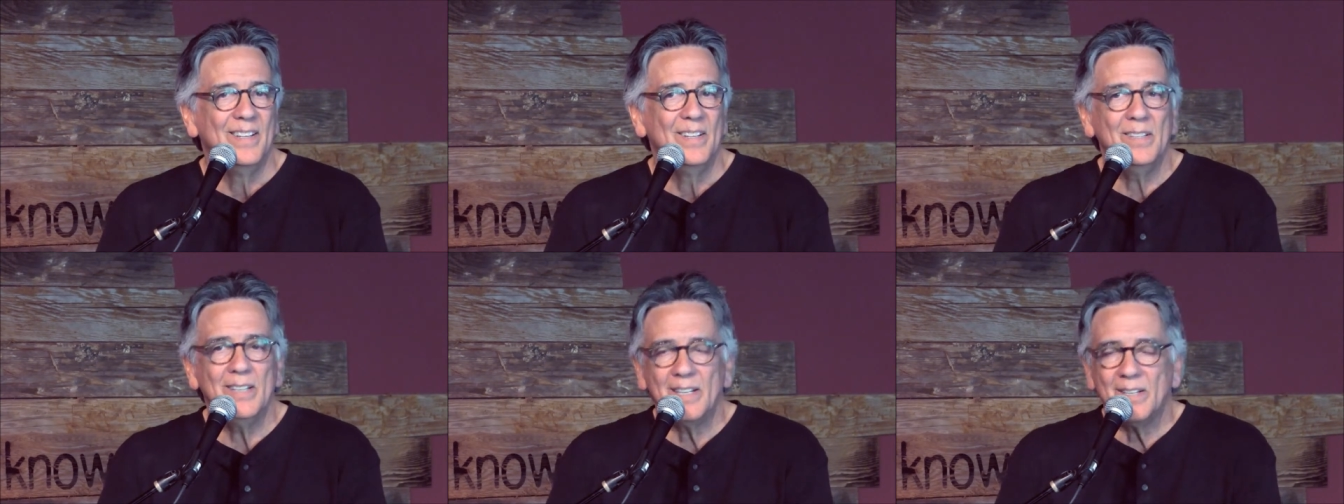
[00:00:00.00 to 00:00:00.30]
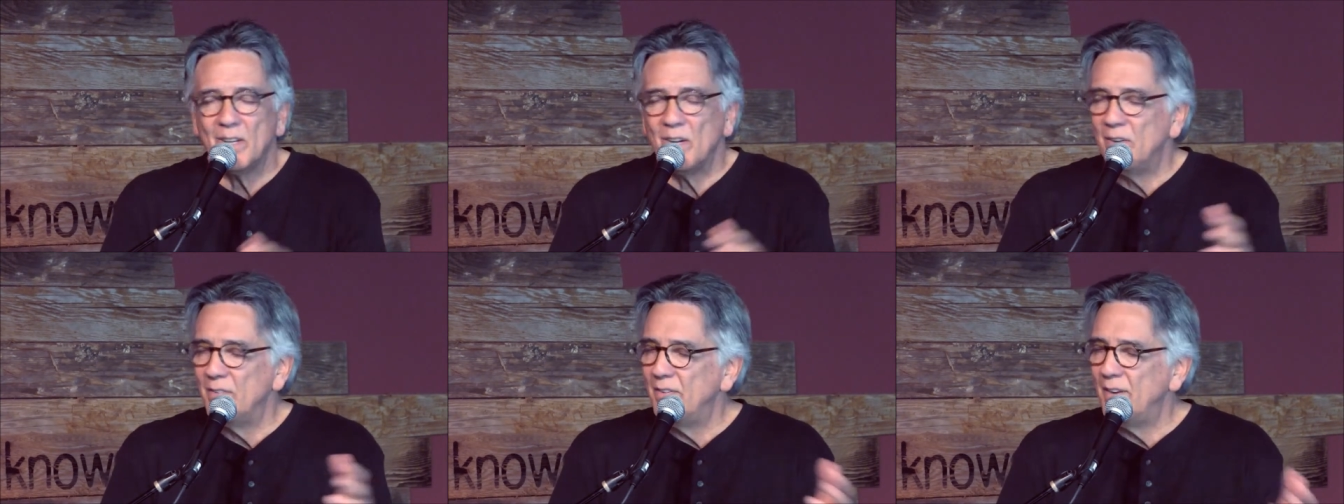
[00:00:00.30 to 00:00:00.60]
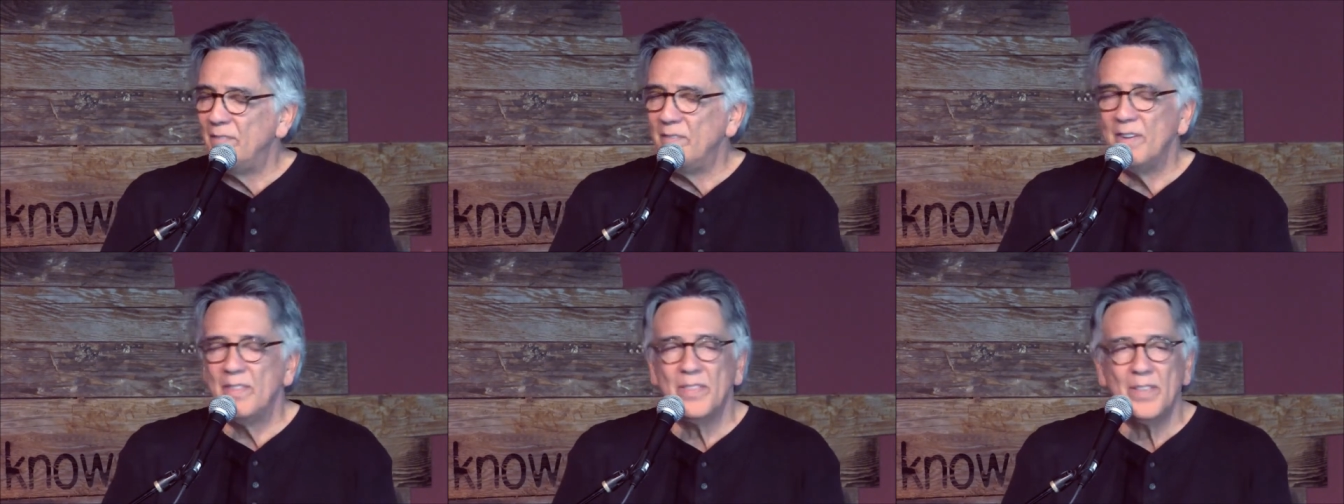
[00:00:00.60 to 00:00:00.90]
You let go
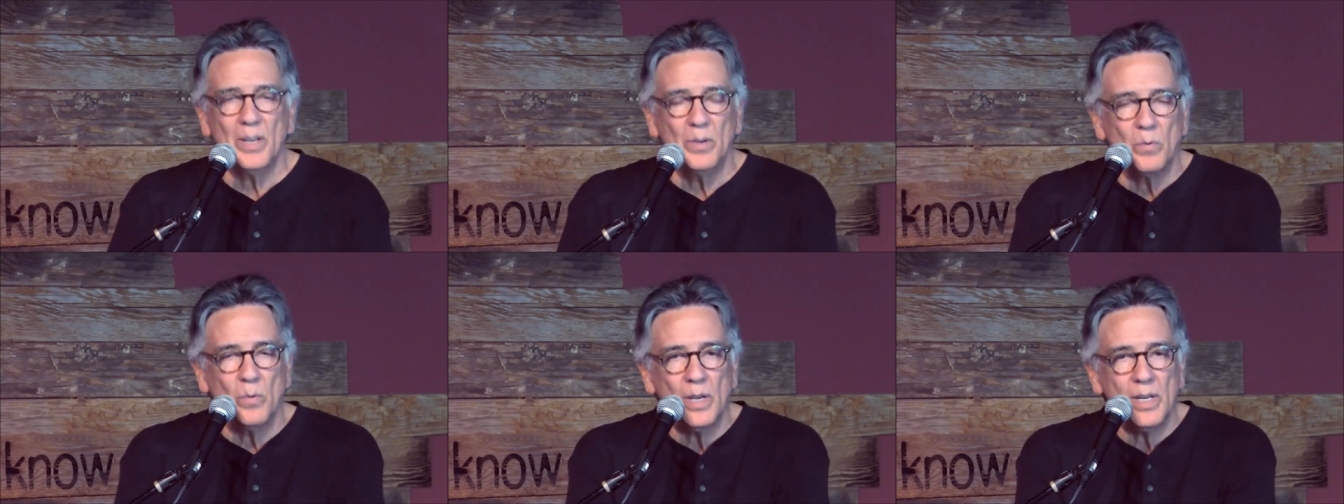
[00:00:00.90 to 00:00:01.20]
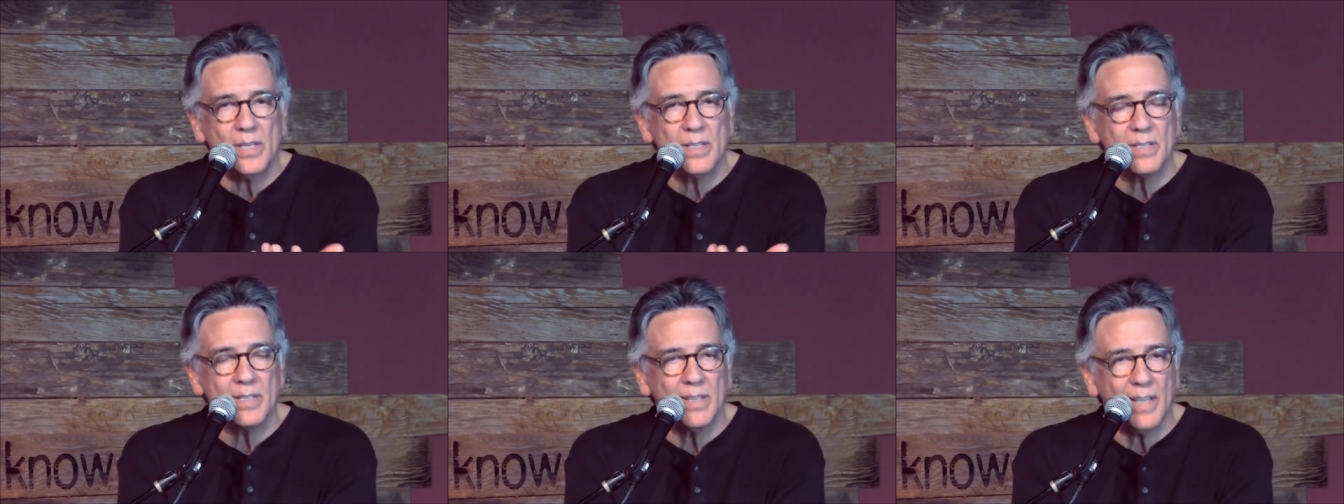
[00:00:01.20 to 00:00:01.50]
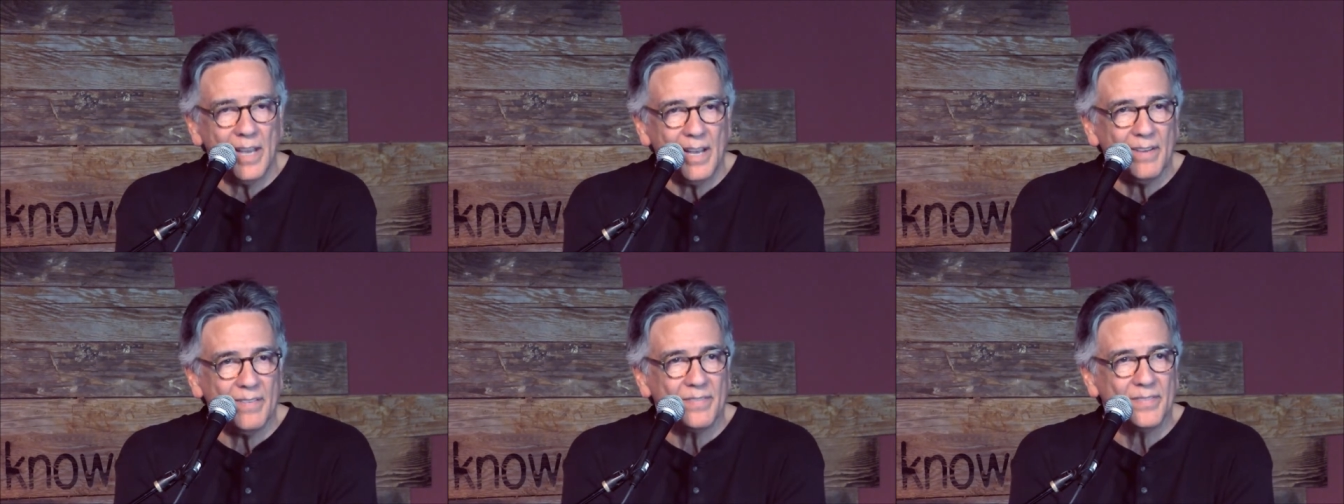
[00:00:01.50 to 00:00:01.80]
of everything. What is
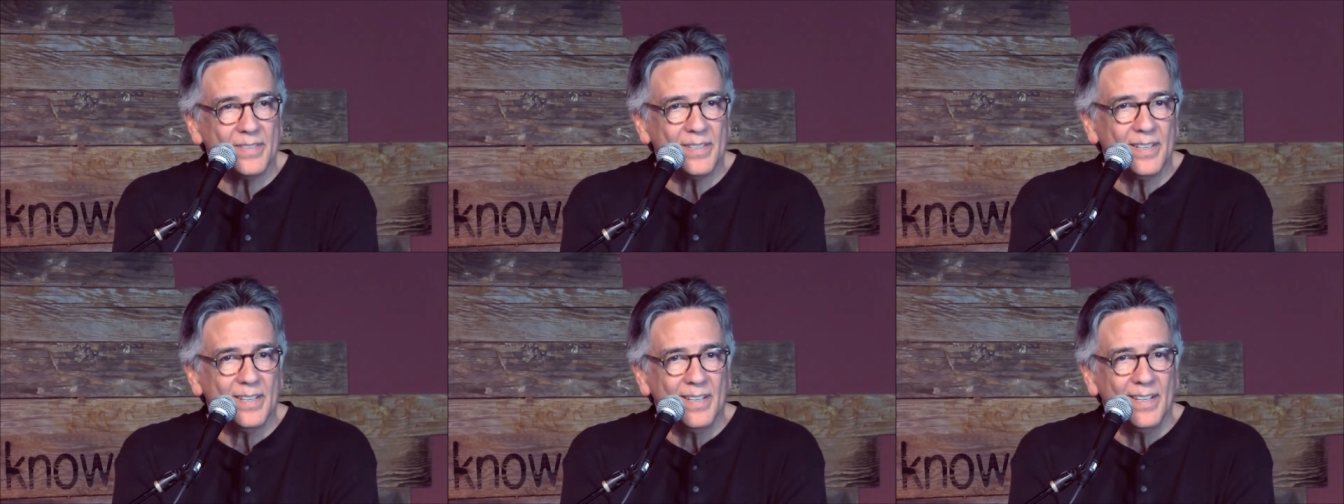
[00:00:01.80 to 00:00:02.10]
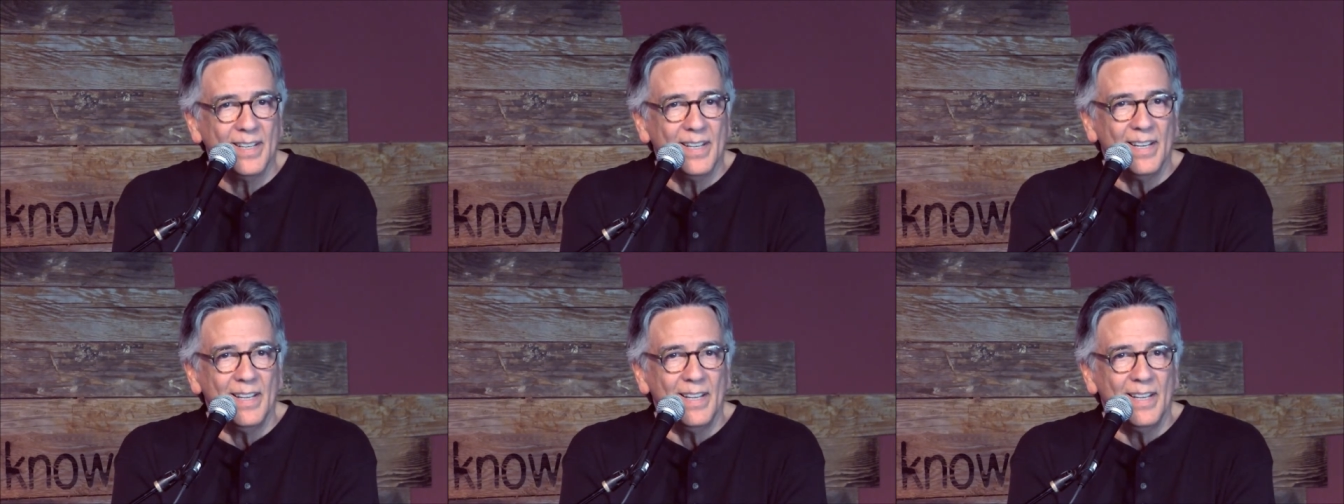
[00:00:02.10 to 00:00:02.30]
left?